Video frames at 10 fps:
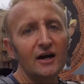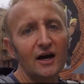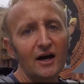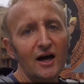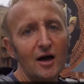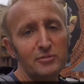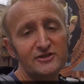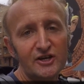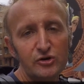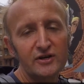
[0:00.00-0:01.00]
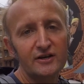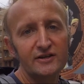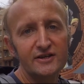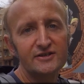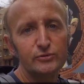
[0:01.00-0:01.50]
but securing
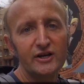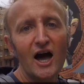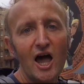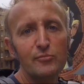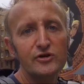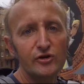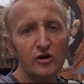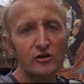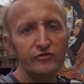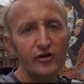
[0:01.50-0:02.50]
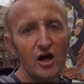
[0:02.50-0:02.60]
this with a hybrid of